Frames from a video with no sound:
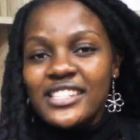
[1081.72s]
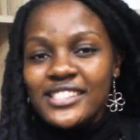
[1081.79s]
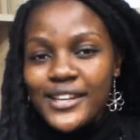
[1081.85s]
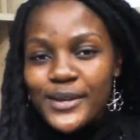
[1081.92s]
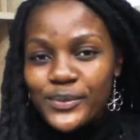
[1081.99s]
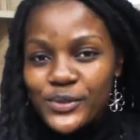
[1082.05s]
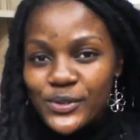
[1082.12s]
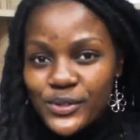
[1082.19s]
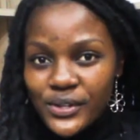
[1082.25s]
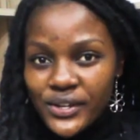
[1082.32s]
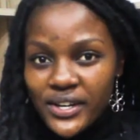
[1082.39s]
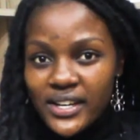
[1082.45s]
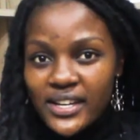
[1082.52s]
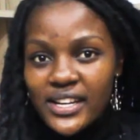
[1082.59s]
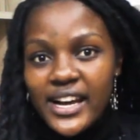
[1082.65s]
the same
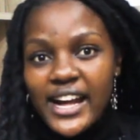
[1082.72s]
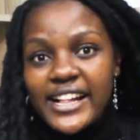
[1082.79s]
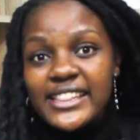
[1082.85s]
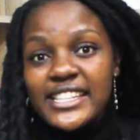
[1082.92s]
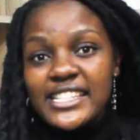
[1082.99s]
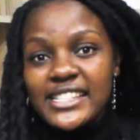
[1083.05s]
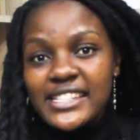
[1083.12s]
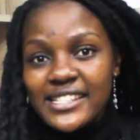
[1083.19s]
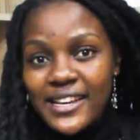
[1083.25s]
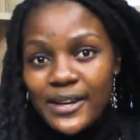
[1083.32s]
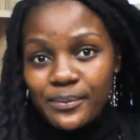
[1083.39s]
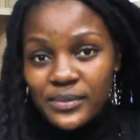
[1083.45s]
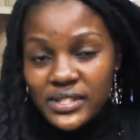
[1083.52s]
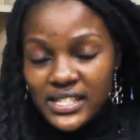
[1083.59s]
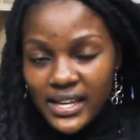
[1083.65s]
story at the
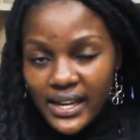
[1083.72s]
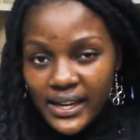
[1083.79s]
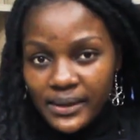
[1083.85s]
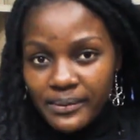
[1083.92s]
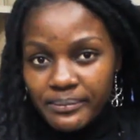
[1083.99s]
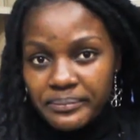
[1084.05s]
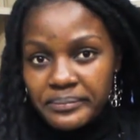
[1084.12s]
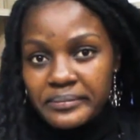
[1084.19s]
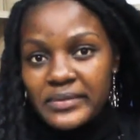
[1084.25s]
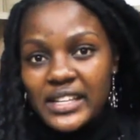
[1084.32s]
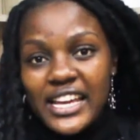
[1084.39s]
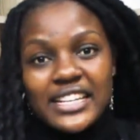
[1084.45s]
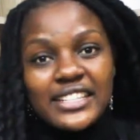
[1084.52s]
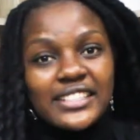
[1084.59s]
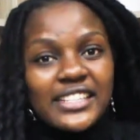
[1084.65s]
same time
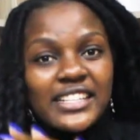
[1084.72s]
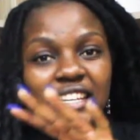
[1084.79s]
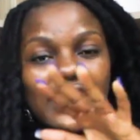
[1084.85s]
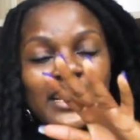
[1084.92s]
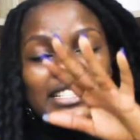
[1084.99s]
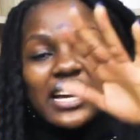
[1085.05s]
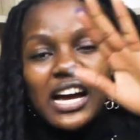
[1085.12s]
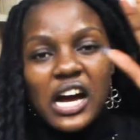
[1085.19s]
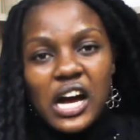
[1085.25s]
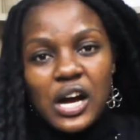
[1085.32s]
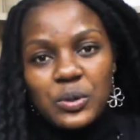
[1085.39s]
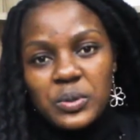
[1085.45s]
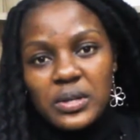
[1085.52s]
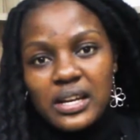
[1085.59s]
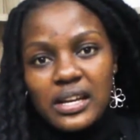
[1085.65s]
and reading it
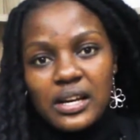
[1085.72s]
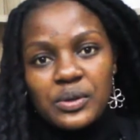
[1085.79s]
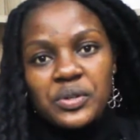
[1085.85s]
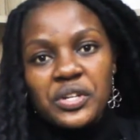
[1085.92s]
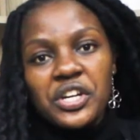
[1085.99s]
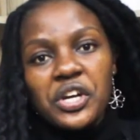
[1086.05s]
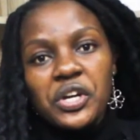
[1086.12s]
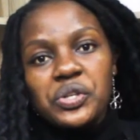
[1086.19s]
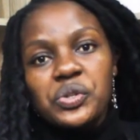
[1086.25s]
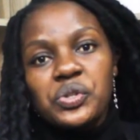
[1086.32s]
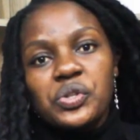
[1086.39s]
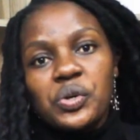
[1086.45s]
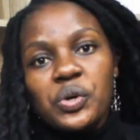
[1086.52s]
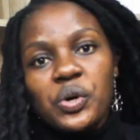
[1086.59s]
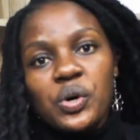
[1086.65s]
out loud.
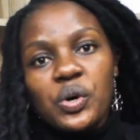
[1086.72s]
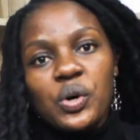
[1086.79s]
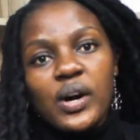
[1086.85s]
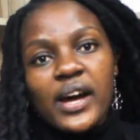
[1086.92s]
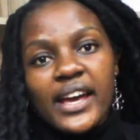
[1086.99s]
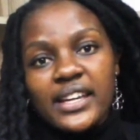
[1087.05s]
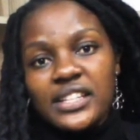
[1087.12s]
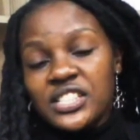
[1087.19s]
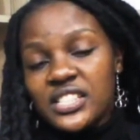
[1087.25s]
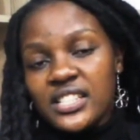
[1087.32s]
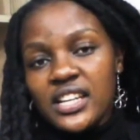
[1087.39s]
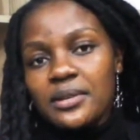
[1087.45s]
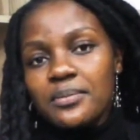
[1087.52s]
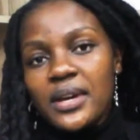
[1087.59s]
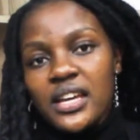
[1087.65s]
So I
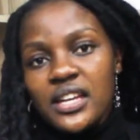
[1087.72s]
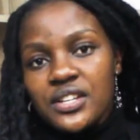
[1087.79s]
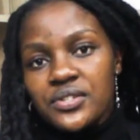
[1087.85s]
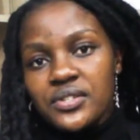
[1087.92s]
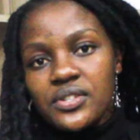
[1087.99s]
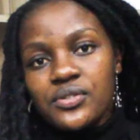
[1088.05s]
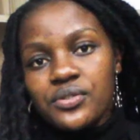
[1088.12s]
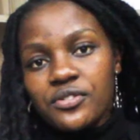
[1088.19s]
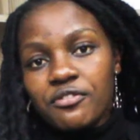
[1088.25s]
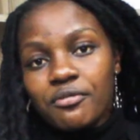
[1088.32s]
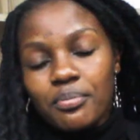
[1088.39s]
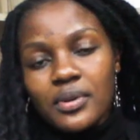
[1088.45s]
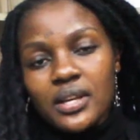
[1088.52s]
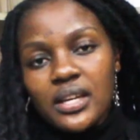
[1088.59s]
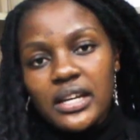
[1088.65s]
shared my interest
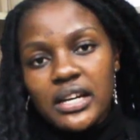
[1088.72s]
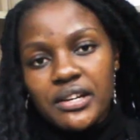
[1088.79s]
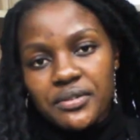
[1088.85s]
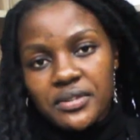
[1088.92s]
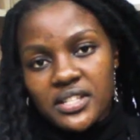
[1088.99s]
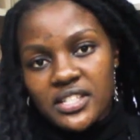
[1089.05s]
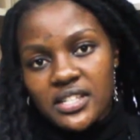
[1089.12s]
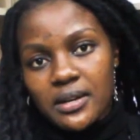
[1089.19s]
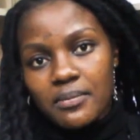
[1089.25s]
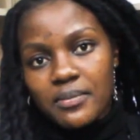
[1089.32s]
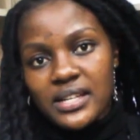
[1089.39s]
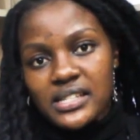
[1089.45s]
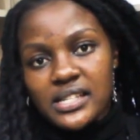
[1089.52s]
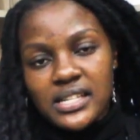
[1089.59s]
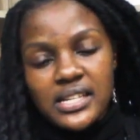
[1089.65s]
of being a reading
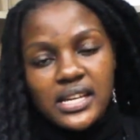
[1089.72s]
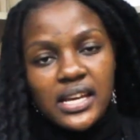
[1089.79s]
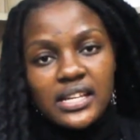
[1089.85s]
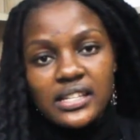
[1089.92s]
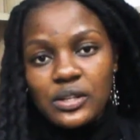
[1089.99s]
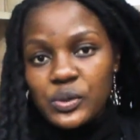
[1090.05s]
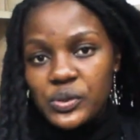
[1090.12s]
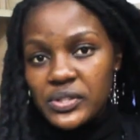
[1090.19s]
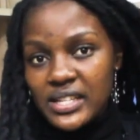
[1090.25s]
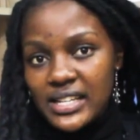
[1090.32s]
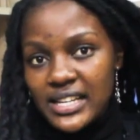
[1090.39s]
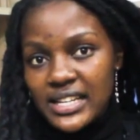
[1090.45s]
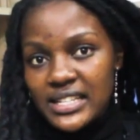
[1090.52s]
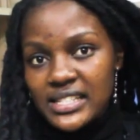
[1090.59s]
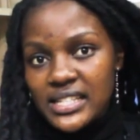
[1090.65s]
ambassador, and I was
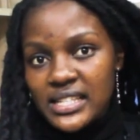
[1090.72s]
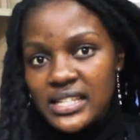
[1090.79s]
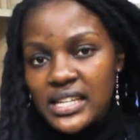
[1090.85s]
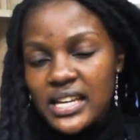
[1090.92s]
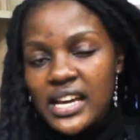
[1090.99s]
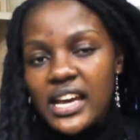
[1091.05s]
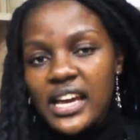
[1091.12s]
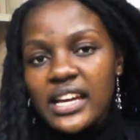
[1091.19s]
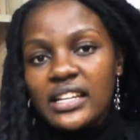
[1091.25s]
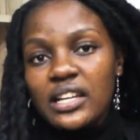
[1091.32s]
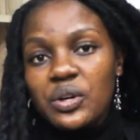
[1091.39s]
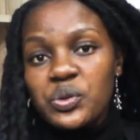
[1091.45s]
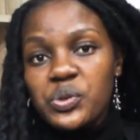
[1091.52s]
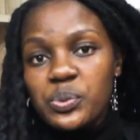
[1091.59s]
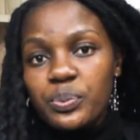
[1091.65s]
selected, and
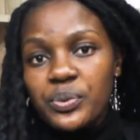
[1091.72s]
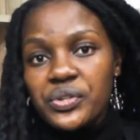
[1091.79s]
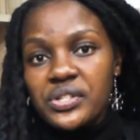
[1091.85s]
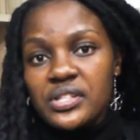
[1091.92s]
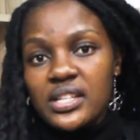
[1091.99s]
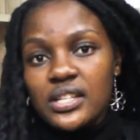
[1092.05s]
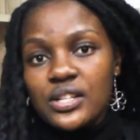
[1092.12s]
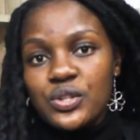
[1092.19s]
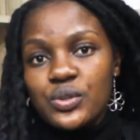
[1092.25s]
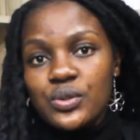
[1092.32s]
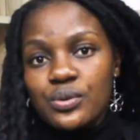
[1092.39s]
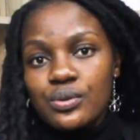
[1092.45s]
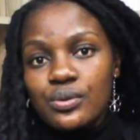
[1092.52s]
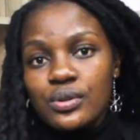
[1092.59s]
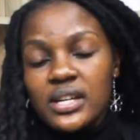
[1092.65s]
I was posted
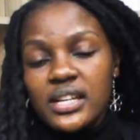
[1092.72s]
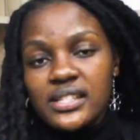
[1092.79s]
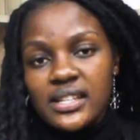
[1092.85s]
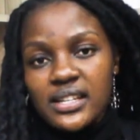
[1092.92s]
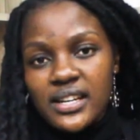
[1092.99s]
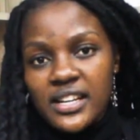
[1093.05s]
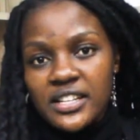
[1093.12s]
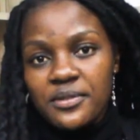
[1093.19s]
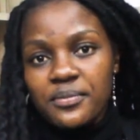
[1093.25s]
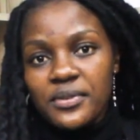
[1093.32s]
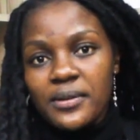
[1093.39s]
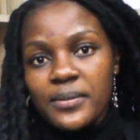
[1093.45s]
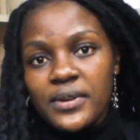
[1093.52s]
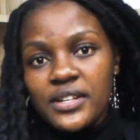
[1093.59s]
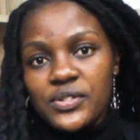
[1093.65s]
to Kasarani
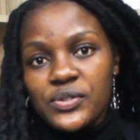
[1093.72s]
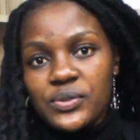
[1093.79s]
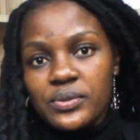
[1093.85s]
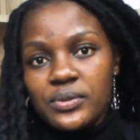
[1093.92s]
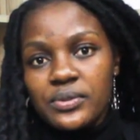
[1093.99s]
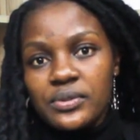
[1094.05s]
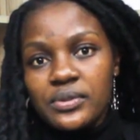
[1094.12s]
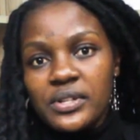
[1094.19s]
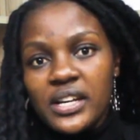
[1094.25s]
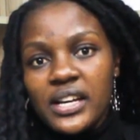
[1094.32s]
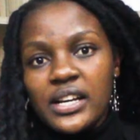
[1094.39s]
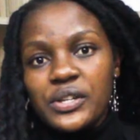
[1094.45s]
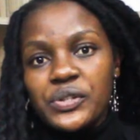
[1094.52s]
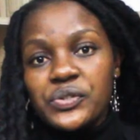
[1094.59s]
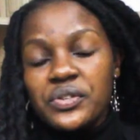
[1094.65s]
Primary School.
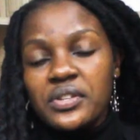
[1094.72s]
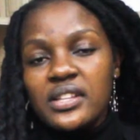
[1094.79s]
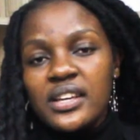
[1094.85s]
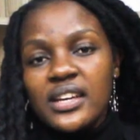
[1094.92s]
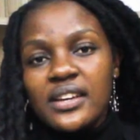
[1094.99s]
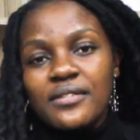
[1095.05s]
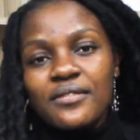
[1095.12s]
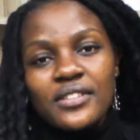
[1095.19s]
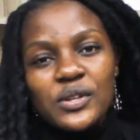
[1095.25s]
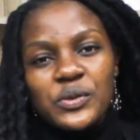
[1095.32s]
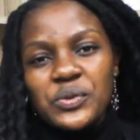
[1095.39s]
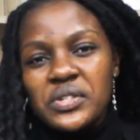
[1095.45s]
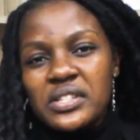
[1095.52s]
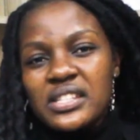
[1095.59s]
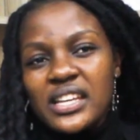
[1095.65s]
So the
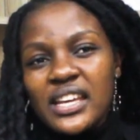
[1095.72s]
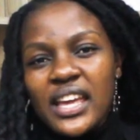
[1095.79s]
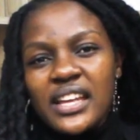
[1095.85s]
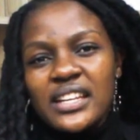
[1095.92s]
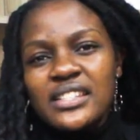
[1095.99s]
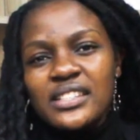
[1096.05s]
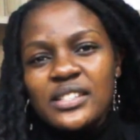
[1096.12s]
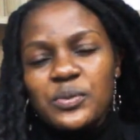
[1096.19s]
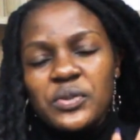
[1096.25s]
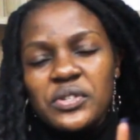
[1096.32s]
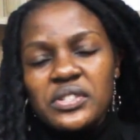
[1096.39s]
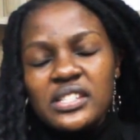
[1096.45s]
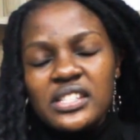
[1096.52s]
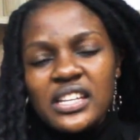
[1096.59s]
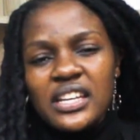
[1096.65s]
event was taking
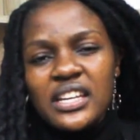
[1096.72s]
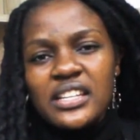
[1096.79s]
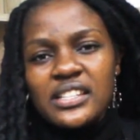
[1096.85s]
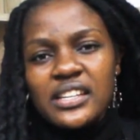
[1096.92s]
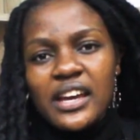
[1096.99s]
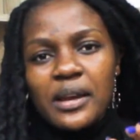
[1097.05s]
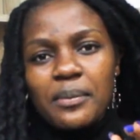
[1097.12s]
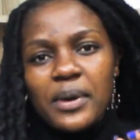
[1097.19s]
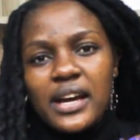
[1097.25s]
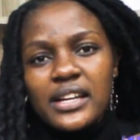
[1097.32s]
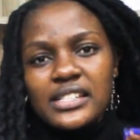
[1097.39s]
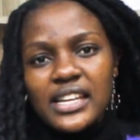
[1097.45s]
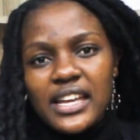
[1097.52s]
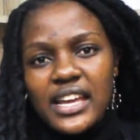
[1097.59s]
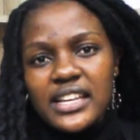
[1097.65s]
was taking time
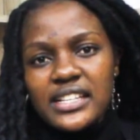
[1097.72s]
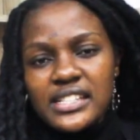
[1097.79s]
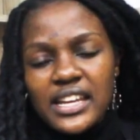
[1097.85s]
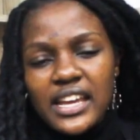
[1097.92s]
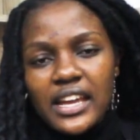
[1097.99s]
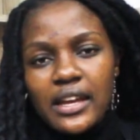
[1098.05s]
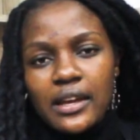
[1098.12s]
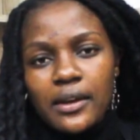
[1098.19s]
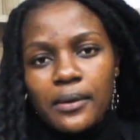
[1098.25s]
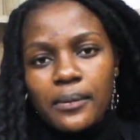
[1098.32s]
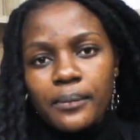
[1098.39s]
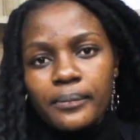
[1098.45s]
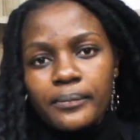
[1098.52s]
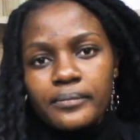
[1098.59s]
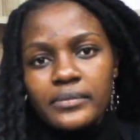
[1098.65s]
at 8
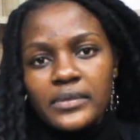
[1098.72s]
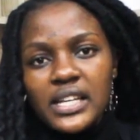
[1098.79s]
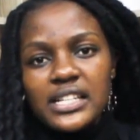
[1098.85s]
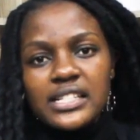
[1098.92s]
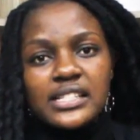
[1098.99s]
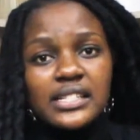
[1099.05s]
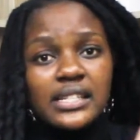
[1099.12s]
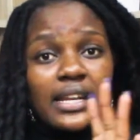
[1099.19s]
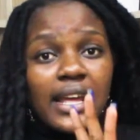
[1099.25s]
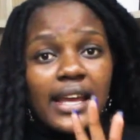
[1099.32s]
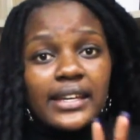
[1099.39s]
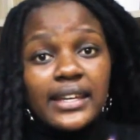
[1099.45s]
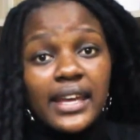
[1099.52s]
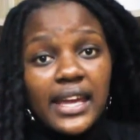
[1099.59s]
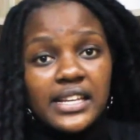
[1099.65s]
a.m. until
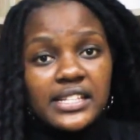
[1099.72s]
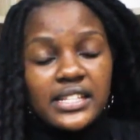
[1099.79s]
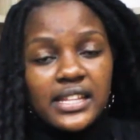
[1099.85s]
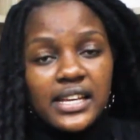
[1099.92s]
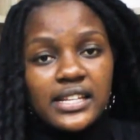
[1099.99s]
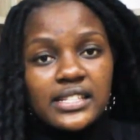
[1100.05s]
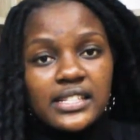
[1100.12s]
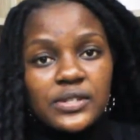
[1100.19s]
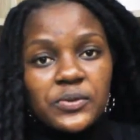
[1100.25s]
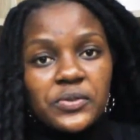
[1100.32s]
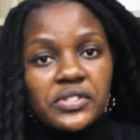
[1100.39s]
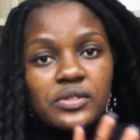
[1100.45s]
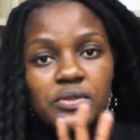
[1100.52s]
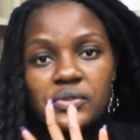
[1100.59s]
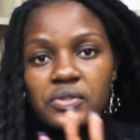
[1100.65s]
like 8:30
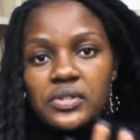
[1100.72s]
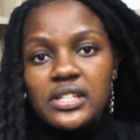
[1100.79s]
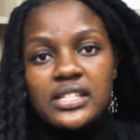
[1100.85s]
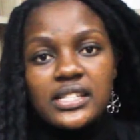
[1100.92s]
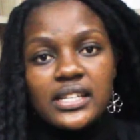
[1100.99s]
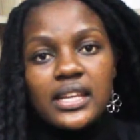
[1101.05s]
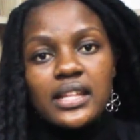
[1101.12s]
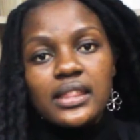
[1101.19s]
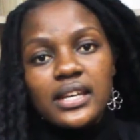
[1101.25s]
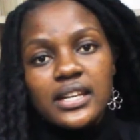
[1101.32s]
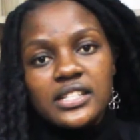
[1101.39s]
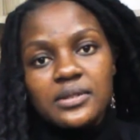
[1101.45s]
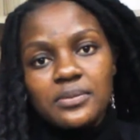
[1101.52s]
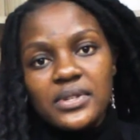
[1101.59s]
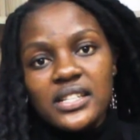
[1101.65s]
because it was only taking
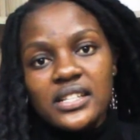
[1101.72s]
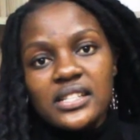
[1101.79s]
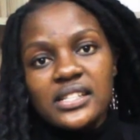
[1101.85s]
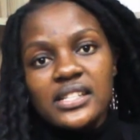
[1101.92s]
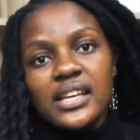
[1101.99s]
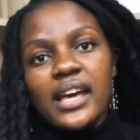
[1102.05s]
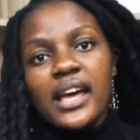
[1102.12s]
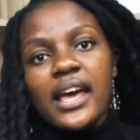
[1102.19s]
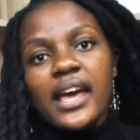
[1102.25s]
30 minutes,